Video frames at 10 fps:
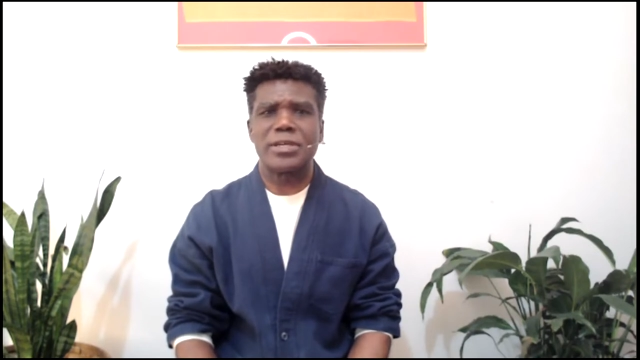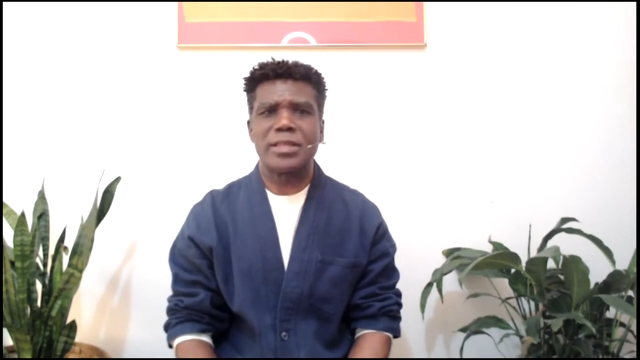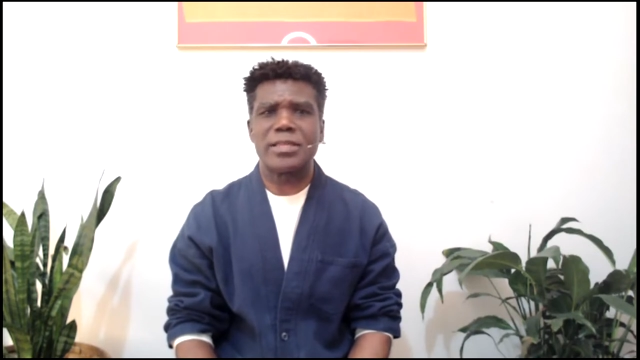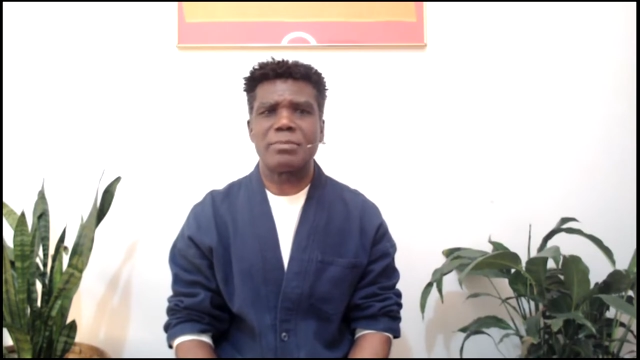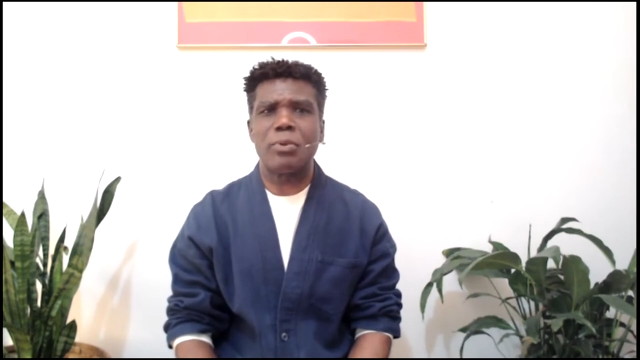
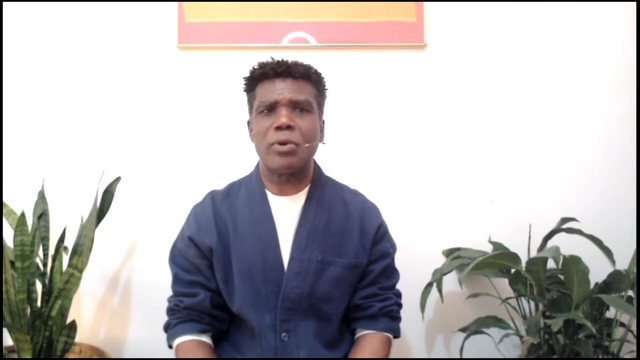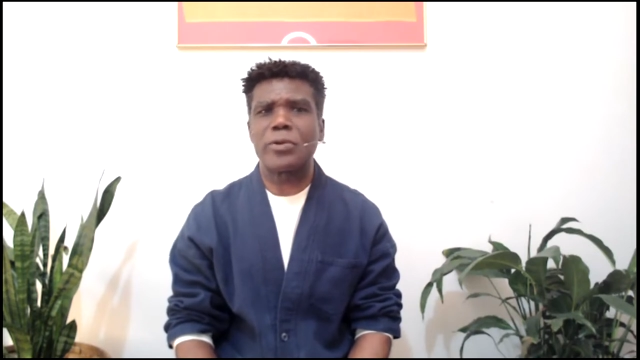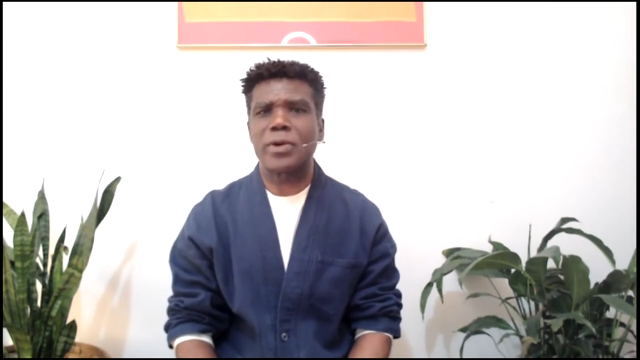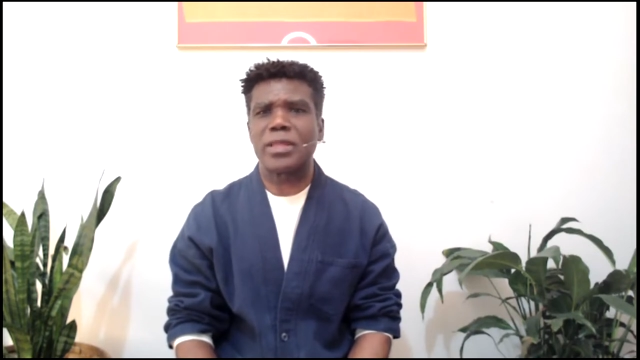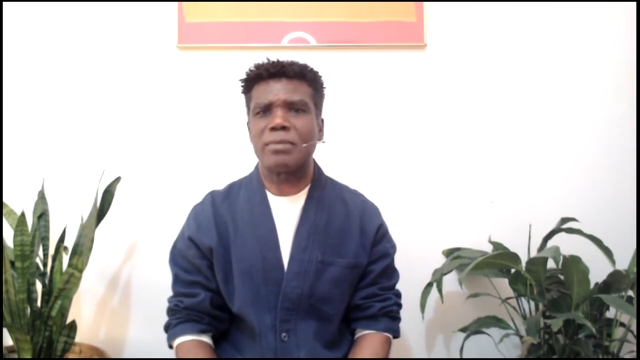there's a
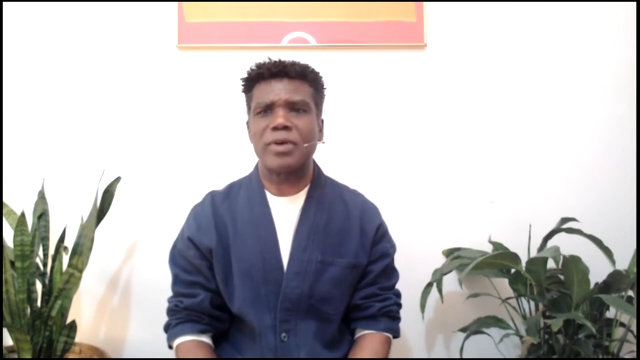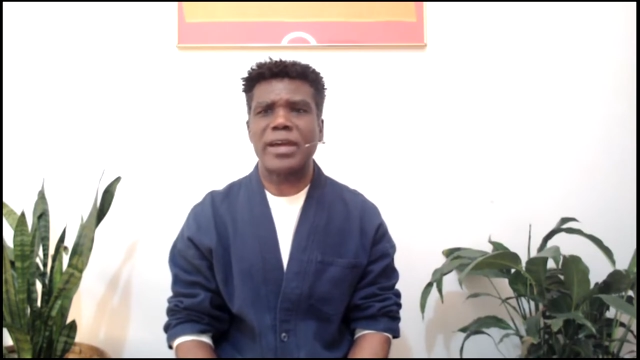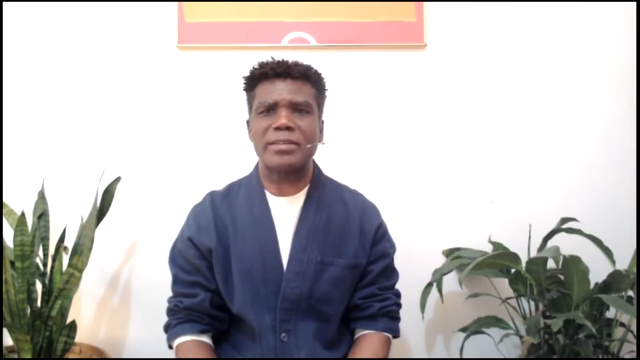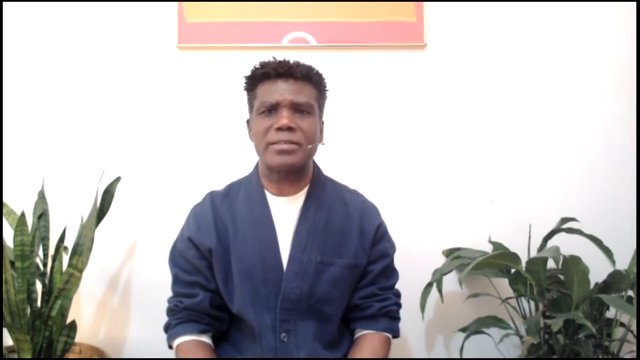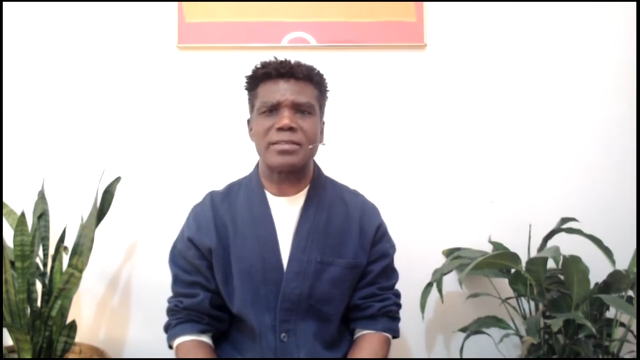point where their
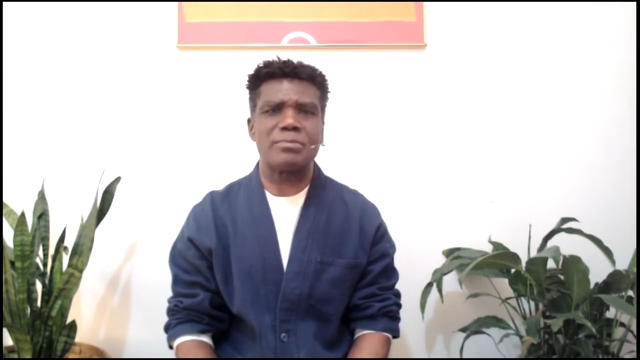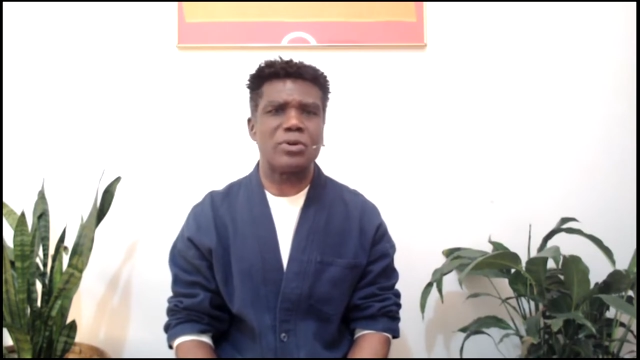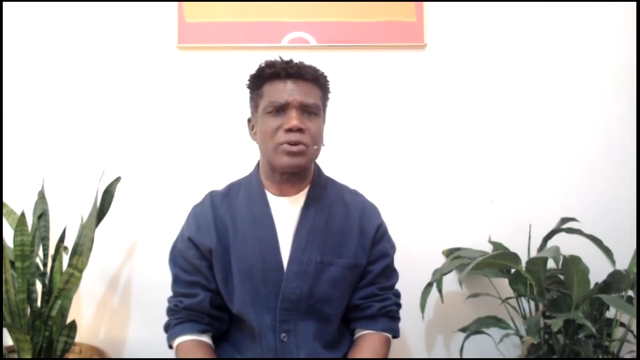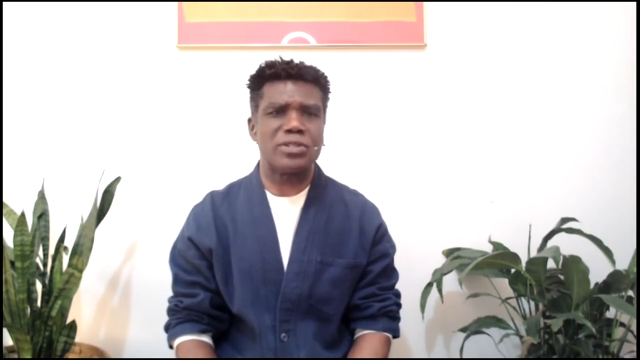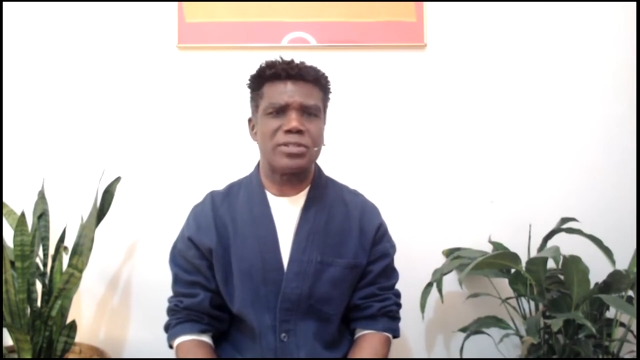practices
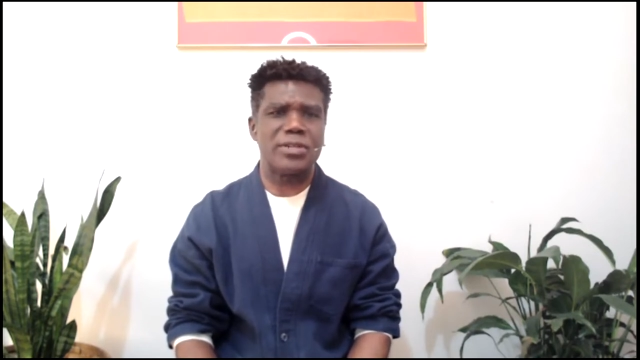merge.